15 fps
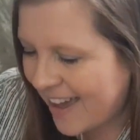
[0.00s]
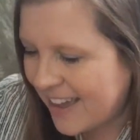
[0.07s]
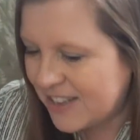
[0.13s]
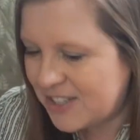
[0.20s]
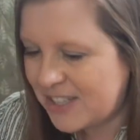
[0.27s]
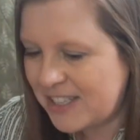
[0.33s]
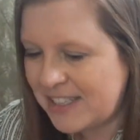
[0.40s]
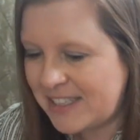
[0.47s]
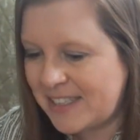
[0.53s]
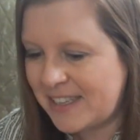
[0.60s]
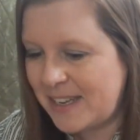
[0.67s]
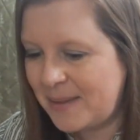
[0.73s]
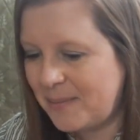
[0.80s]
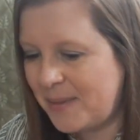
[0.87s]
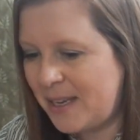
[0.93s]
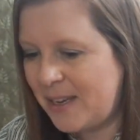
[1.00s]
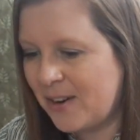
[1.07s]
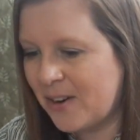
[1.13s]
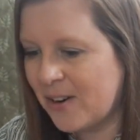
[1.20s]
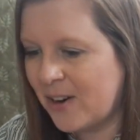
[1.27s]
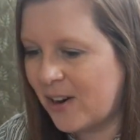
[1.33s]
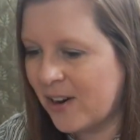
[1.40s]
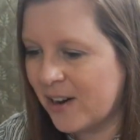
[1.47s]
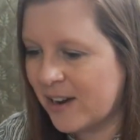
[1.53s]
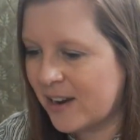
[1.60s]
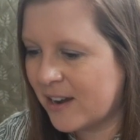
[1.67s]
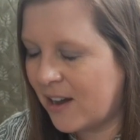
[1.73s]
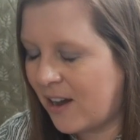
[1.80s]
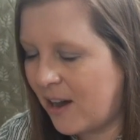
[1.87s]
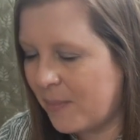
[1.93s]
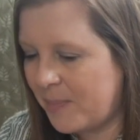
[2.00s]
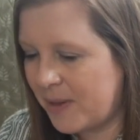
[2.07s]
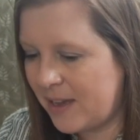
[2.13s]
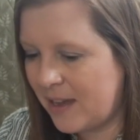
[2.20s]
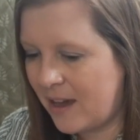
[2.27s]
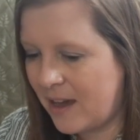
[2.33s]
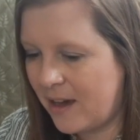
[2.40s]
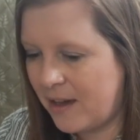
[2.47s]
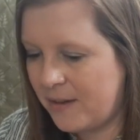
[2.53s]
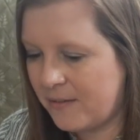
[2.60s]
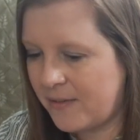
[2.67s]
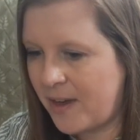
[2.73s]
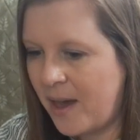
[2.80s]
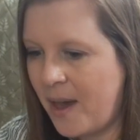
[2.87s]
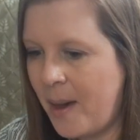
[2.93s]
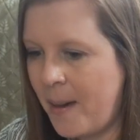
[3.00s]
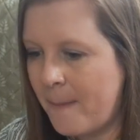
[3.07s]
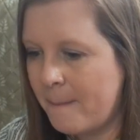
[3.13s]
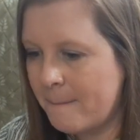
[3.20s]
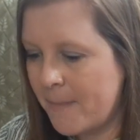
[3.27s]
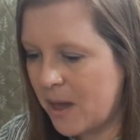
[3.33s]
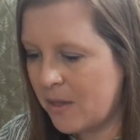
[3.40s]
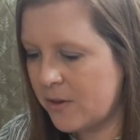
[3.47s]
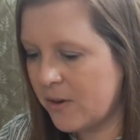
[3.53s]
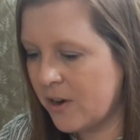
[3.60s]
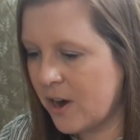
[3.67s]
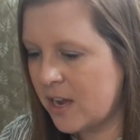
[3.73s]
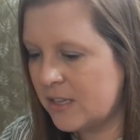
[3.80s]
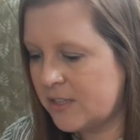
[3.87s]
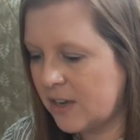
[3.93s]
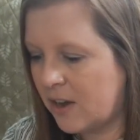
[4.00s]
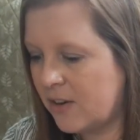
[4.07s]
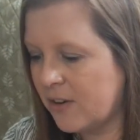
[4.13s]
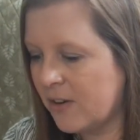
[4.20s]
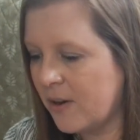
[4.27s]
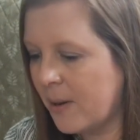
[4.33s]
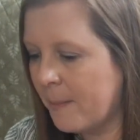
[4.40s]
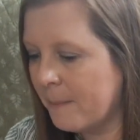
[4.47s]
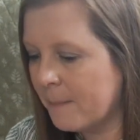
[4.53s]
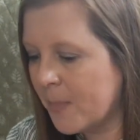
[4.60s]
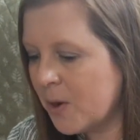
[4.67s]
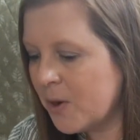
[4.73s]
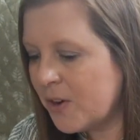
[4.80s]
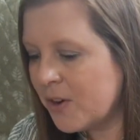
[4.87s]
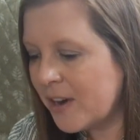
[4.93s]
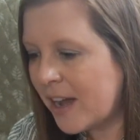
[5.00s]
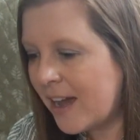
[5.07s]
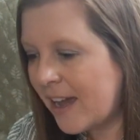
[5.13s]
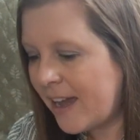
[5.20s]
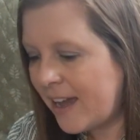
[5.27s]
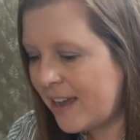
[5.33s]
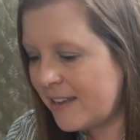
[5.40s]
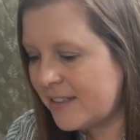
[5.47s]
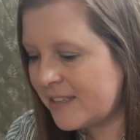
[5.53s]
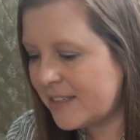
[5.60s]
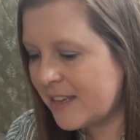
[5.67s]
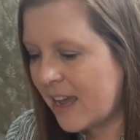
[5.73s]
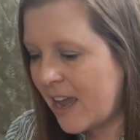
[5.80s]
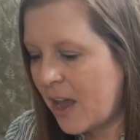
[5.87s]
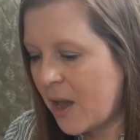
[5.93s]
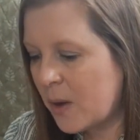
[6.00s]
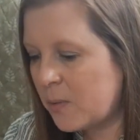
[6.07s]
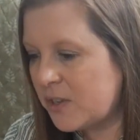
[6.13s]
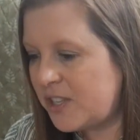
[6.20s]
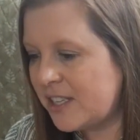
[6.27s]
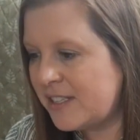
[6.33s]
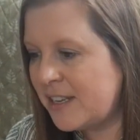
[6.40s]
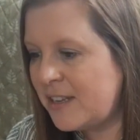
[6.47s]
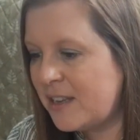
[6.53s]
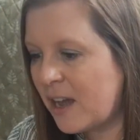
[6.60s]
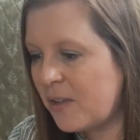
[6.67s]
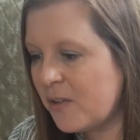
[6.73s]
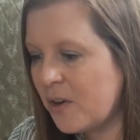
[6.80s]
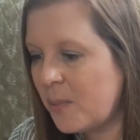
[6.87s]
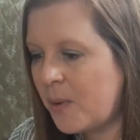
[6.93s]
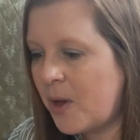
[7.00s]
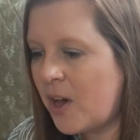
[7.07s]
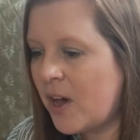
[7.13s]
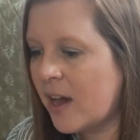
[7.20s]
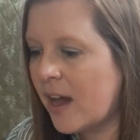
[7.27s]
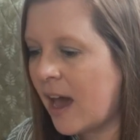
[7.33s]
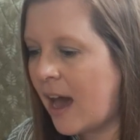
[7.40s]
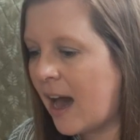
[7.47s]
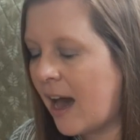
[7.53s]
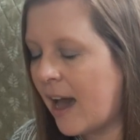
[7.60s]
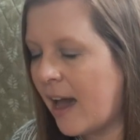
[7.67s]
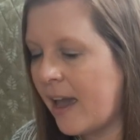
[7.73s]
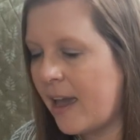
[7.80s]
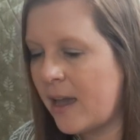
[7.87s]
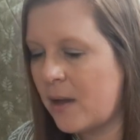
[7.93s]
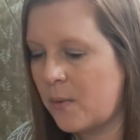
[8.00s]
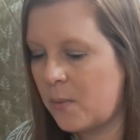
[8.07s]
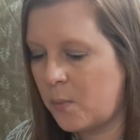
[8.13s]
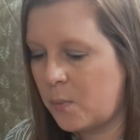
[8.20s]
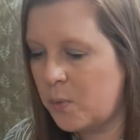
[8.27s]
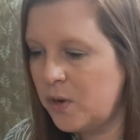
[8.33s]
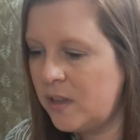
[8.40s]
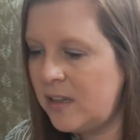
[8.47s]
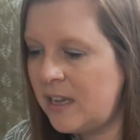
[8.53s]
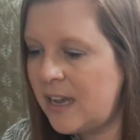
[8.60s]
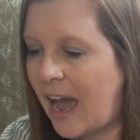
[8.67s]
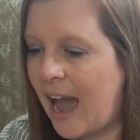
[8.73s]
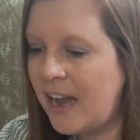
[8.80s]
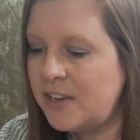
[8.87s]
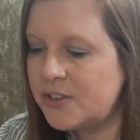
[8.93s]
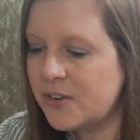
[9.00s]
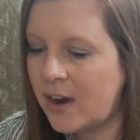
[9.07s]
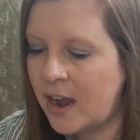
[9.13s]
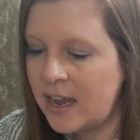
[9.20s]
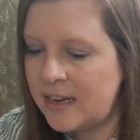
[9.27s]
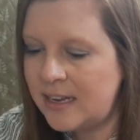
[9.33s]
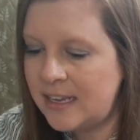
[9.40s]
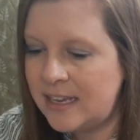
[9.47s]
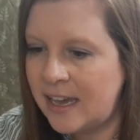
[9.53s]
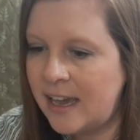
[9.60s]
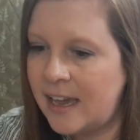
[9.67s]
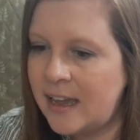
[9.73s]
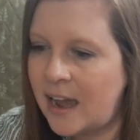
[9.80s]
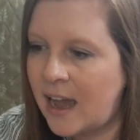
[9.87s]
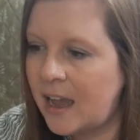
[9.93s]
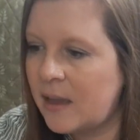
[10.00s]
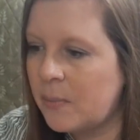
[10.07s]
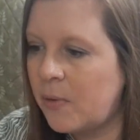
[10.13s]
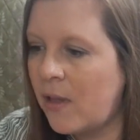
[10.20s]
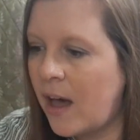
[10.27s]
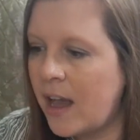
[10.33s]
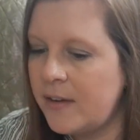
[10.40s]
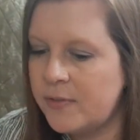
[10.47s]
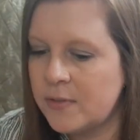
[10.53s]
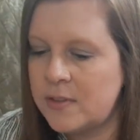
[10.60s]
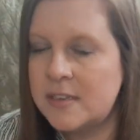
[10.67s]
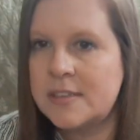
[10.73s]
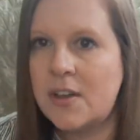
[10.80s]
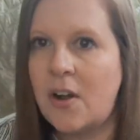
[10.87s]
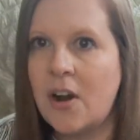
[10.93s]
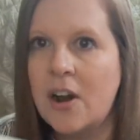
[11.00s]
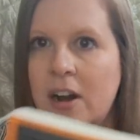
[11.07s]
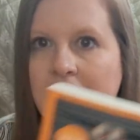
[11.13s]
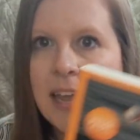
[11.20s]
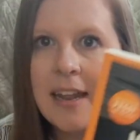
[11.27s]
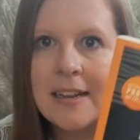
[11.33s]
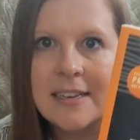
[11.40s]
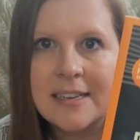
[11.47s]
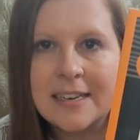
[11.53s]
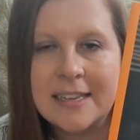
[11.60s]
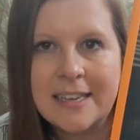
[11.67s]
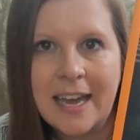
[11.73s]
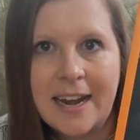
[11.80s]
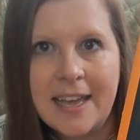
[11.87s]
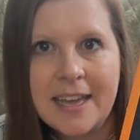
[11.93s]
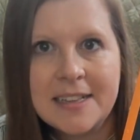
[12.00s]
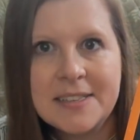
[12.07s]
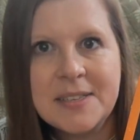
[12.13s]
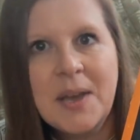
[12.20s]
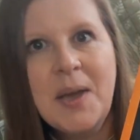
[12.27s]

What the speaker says: she sent me her art copy of Mother-Daughter Murder Night, which is another book I tried to get. I applied for this ARC and didn't get it,